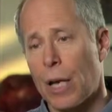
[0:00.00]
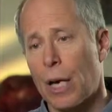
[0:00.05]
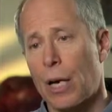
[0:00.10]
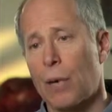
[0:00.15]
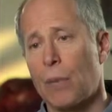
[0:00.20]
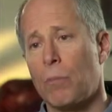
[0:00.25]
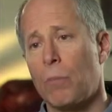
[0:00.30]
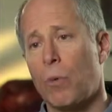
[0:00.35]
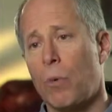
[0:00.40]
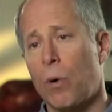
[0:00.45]
that
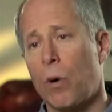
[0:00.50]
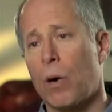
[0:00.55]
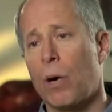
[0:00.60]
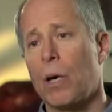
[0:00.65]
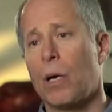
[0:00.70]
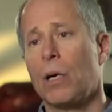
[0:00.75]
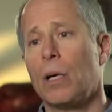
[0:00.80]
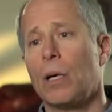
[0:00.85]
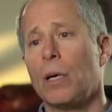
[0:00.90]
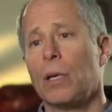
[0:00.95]
are
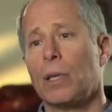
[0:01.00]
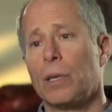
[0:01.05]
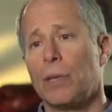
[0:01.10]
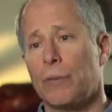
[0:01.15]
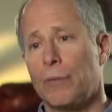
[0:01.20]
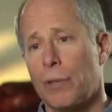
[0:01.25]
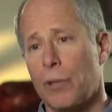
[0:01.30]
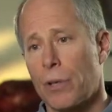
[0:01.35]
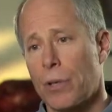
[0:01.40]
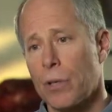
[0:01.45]
more
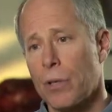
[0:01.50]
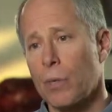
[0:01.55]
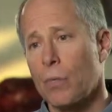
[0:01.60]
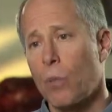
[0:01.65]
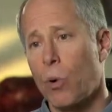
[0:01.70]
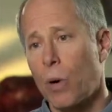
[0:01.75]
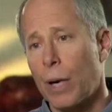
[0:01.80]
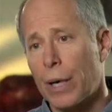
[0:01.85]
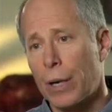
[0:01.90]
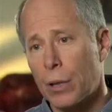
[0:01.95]
diverse,
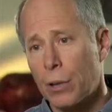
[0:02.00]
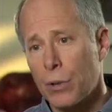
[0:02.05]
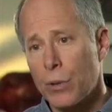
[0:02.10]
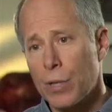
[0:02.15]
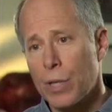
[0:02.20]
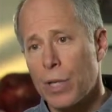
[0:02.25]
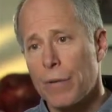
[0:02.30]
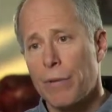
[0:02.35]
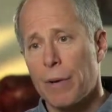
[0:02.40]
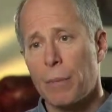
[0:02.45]
more
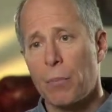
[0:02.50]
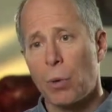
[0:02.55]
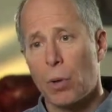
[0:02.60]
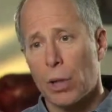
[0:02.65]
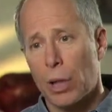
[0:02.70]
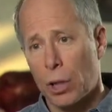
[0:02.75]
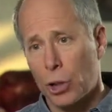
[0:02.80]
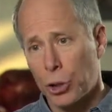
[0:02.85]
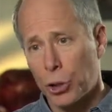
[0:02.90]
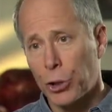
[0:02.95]
inclusive, and more
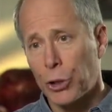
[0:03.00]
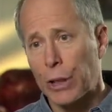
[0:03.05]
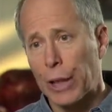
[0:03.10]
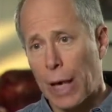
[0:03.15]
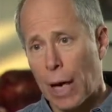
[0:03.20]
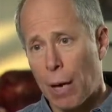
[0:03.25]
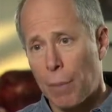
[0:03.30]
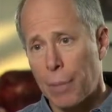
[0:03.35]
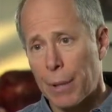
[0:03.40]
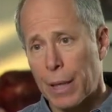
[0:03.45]
culturally
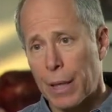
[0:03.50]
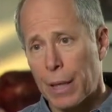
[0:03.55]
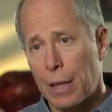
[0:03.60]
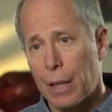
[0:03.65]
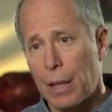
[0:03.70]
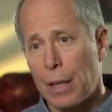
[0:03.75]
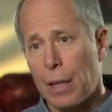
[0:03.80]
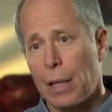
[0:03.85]
competent.